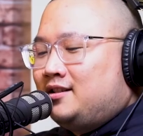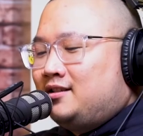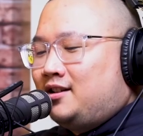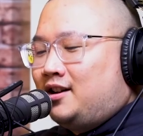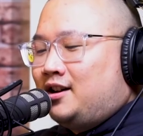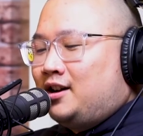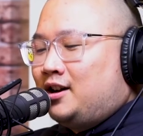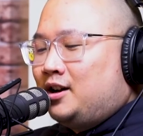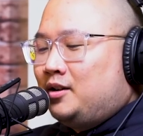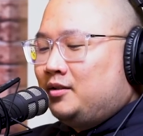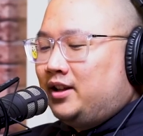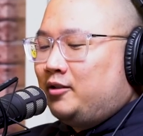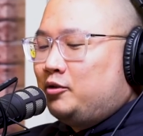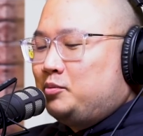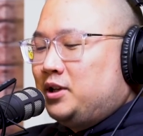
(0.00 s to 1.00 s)
then
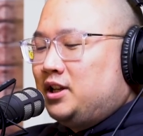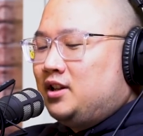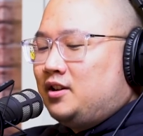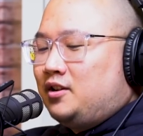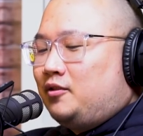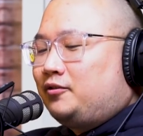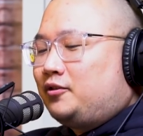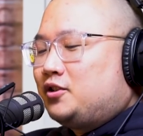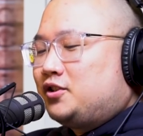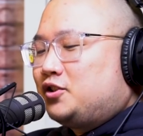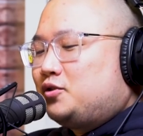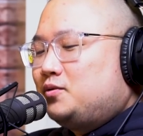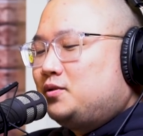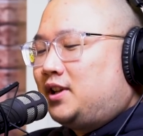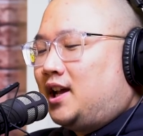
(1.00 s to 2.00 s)
there will be, of course,
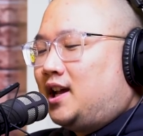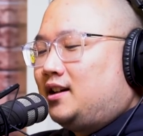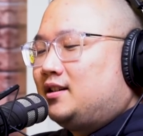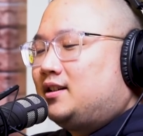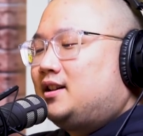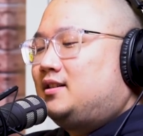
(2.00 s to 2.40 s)
a shoe tag.